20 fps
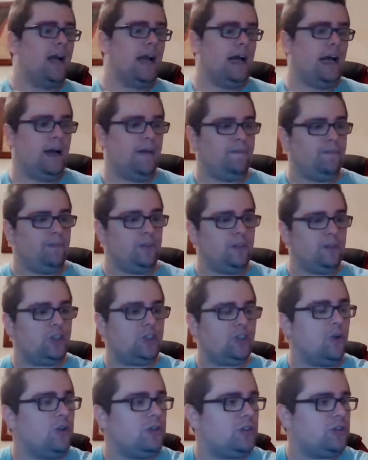Uh,
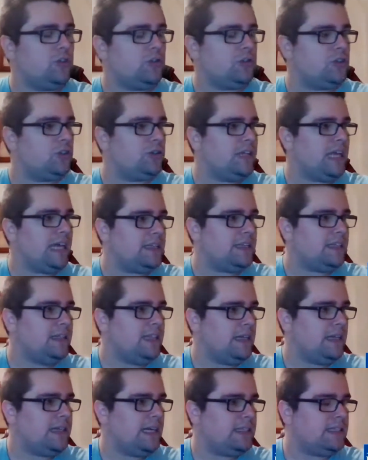so so so that,
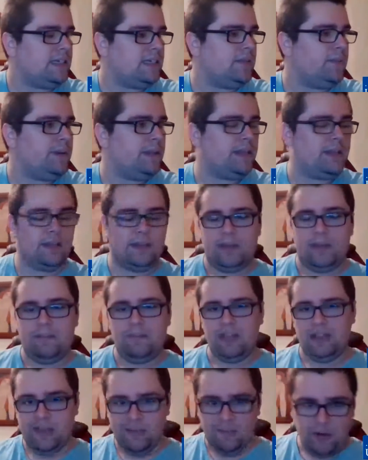that's it. But uh, let
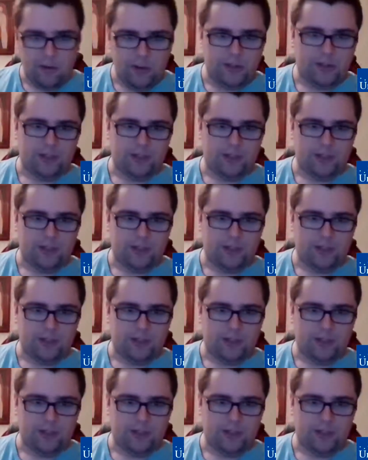me let me